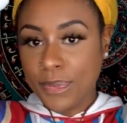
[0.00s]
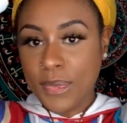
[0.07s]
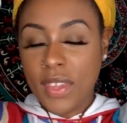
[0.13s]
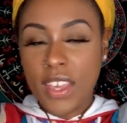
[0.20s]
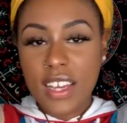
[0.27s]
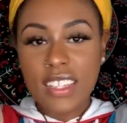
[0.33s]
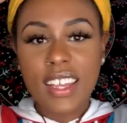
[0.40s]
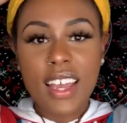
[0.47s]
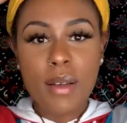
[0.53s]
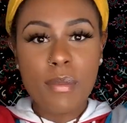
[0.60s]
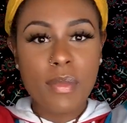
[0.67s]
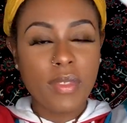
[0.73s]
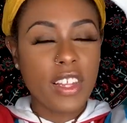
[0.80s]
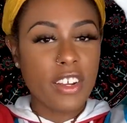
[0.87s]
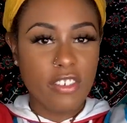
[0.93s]
because like
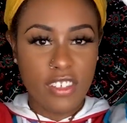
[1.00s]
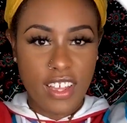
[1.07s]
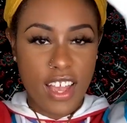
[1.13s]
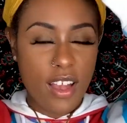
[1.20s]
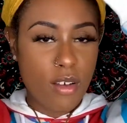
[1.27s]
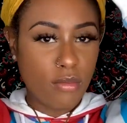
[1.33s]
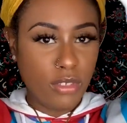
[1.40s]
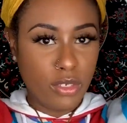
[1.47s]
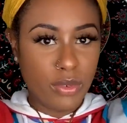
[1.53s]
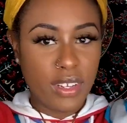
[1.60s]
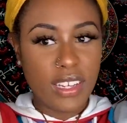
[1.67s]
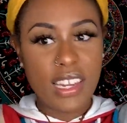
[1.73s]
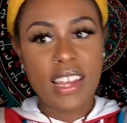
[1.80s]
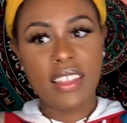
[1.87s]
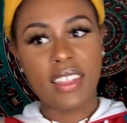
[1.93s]
I'm literally at home
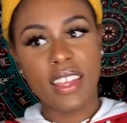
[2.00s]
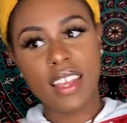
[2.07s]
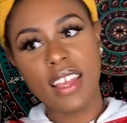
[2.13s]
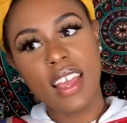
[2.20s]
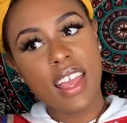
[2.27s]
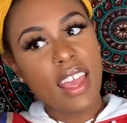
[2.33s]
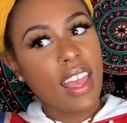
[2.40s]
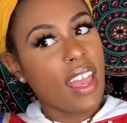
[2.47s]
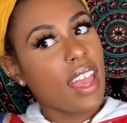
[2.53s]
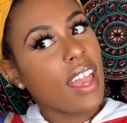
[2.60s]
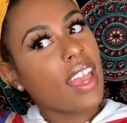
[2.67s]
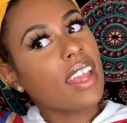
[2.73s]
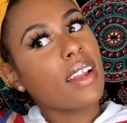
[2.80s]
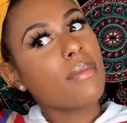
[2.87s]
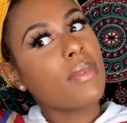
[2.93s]
doing nothing,
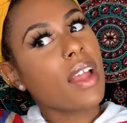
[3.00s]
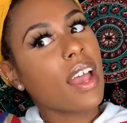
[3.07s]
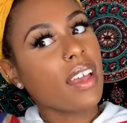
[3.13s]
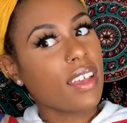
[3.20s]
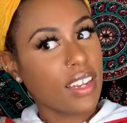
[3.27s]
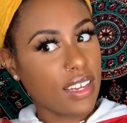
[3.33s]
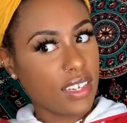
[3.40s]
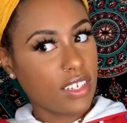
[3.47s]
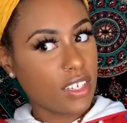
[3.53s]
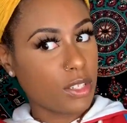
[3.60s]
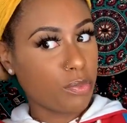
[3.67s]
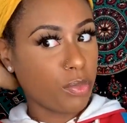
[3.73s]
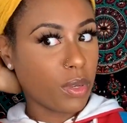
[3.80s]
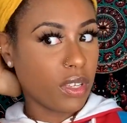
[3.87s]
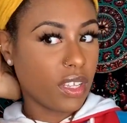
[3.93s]
and I'm not gonna just
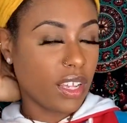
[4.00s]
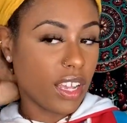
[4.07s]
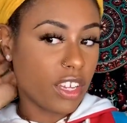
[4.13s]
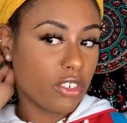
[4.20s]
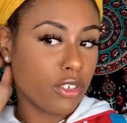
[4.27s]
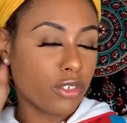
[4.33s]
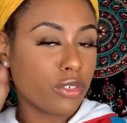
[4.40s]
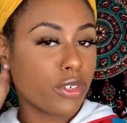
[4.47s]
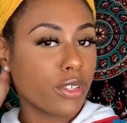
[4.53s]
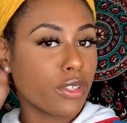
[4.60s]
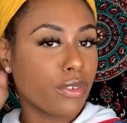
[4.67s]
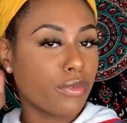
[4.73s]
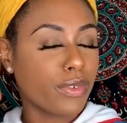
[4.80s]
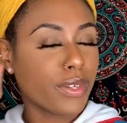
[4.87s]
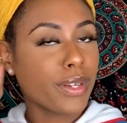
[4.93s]
put edge control
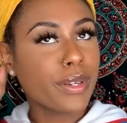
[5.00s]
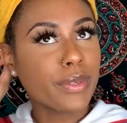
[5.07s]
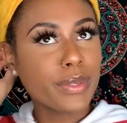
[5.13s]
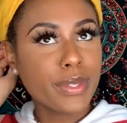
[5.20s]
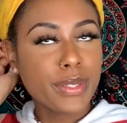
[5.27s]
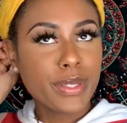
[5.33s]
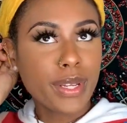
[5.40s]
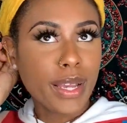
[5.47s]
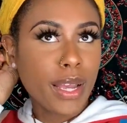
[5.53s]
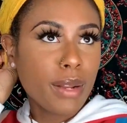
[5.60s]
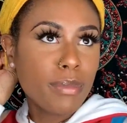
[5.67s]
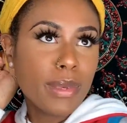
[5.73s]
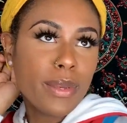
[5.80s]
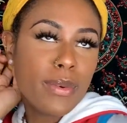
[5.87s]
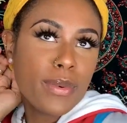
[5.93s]
on for no reason. I
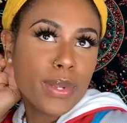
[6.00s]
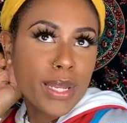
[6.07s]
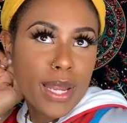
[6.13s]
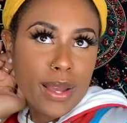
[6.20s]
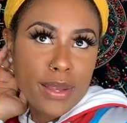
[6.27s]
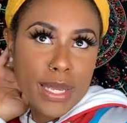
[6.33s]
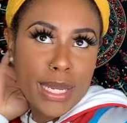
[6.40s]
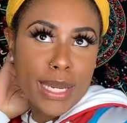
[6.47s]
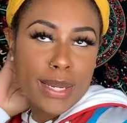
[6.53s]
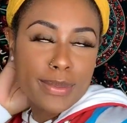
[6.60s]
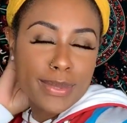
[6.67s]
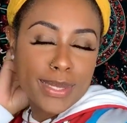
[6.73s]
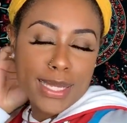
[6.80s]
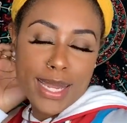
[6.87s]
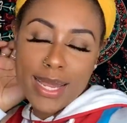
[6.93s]
gotta be going out, you know what
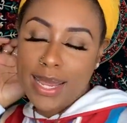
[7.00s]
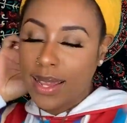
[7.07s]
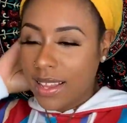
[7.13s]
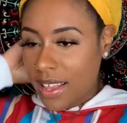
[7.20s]
I'm saying?